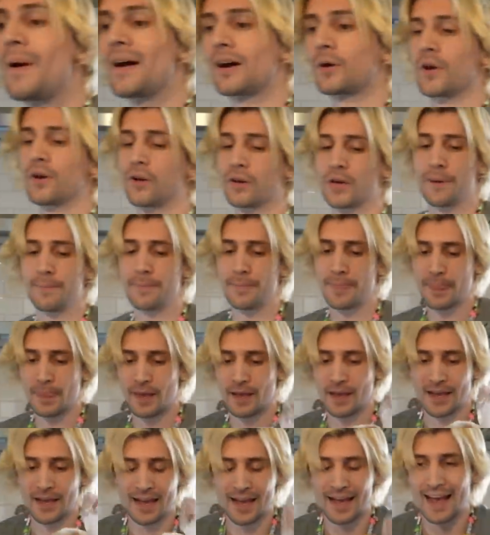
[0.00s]
back when, okay?
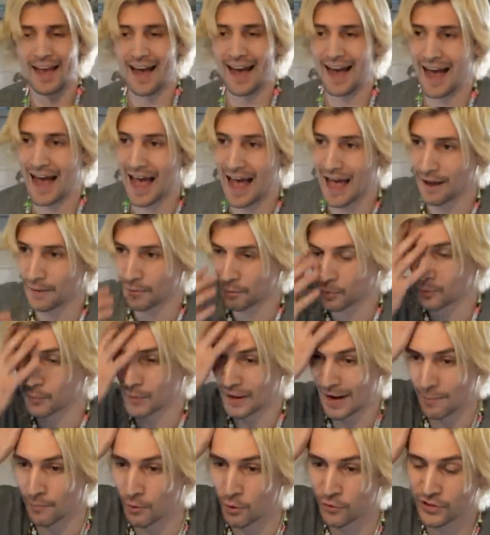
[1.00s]
I,
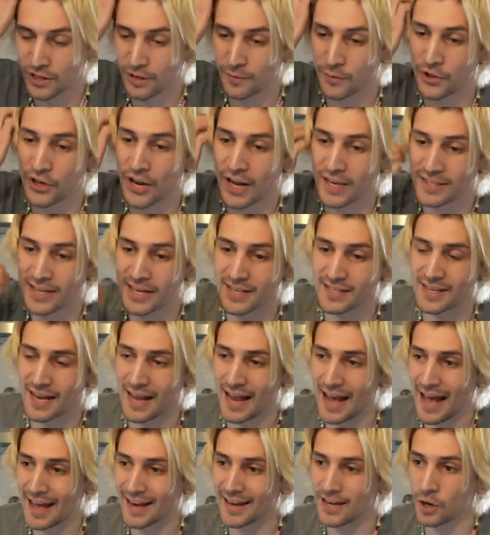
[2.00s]
when I moved to the United States,
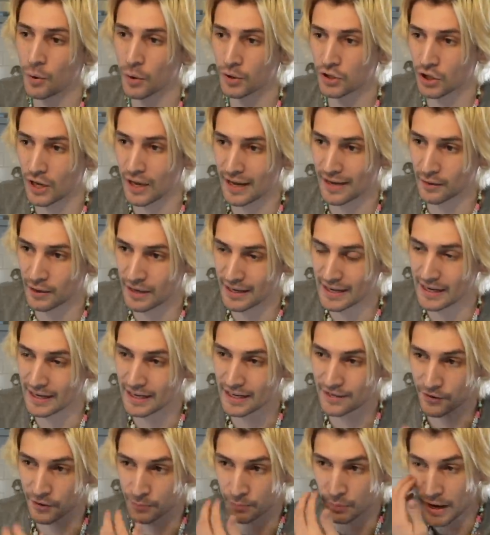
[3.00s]
I didn't know what to hey,
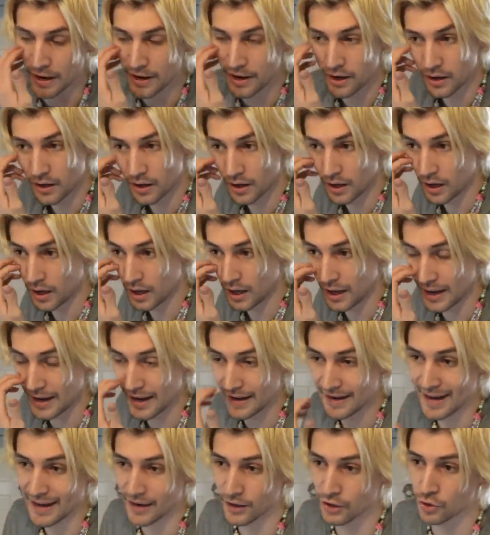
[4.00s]
eat for bread uh,
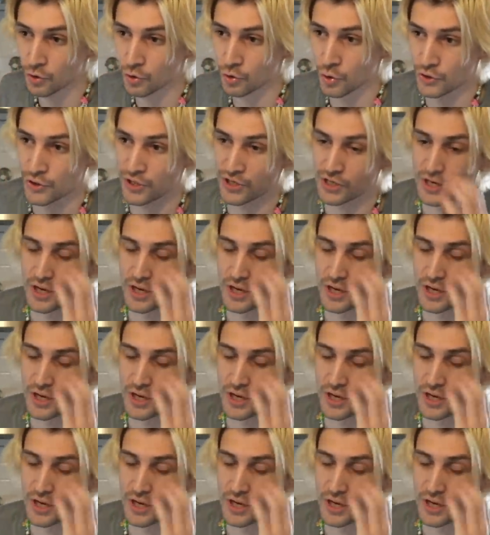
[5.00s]
and how to do groceries.